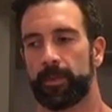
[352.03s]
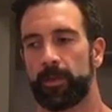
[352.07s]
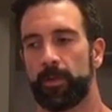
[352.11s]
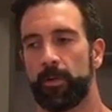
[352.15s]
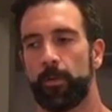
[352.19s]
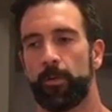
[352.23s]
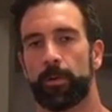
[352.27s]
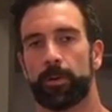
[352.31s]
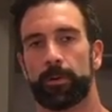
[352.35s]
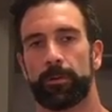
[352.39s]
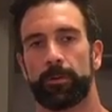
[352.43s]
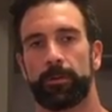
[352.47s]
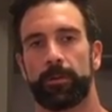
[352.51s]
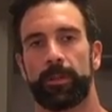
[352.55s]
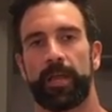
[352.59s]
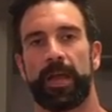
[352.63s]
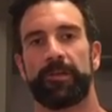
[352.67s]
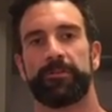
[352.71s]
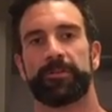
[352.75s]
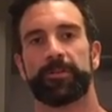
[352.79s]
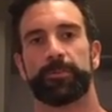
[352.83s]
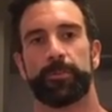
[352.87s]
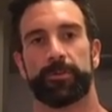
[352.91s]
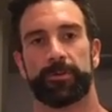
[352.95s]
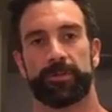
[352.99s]
your
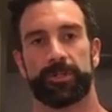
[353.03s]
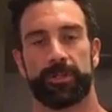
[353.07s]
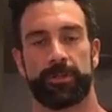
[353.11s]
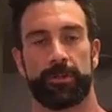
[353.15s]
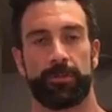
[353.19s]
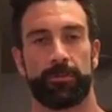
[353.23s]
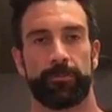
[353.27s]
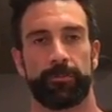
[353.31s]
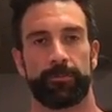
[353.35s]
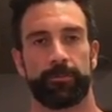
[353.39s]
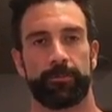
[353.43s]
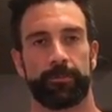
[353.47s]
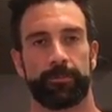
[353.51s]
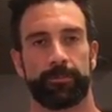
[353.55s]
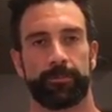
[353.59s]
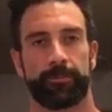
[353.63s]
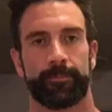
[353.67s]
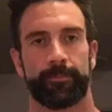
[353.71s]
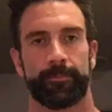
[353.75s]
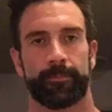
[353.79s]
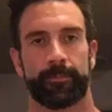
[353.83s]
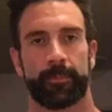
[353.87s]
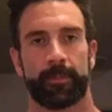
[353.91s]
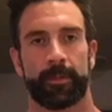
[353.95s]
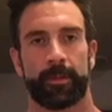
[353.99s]
life's pursuit.
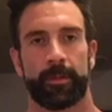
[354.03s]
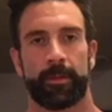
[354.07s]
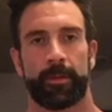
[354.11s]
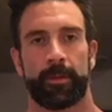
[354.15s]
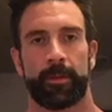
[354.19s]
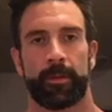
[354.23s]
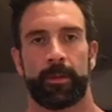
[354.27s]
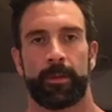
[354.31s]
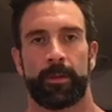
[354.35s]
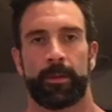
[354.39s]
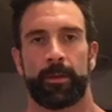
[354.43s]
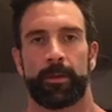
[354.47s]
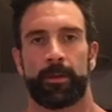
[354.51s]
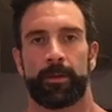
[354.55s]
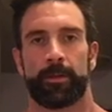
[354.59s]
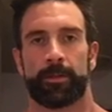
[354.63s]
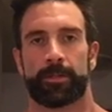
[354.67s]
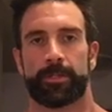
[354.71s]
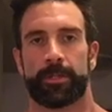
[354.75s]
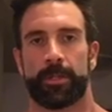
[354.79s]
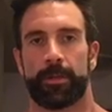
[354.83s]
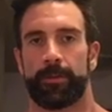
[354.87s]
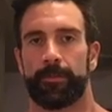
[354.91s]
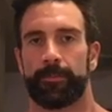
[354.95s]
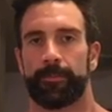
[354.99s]

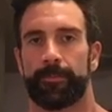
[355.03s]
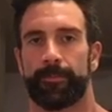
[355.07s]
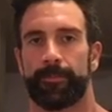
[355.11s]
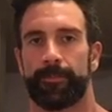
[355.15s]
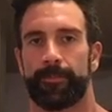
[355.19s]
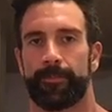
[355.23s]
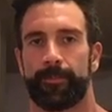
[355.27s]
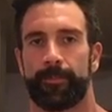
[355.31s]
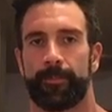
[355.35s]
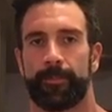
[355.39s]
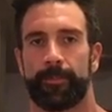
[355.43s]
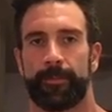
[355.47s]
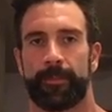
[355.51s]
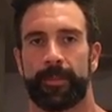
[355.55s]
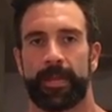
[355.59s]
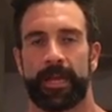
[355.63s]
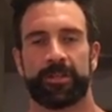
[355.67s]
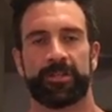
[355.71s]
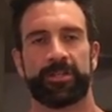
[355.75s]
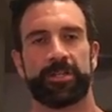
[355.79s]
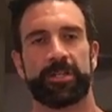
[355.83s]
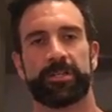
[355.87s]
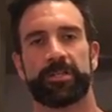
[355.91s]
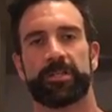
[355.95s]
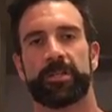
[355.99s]
So
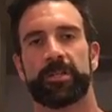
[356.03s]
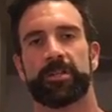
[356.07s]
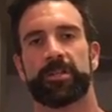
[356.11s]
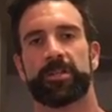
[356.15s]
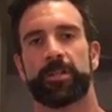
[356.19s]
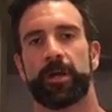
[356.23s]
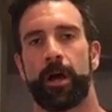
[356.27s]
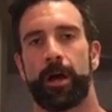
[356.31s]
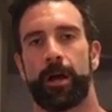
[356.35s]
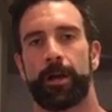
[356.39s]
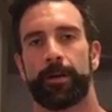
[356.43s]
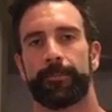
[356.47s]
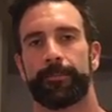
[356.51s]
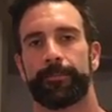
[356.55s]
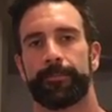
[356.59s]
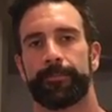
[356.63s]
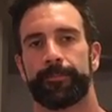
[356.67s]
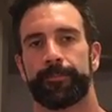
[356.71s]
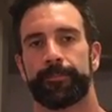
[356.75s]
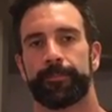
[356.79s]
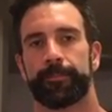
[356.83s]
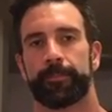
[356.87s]
that's just a thought.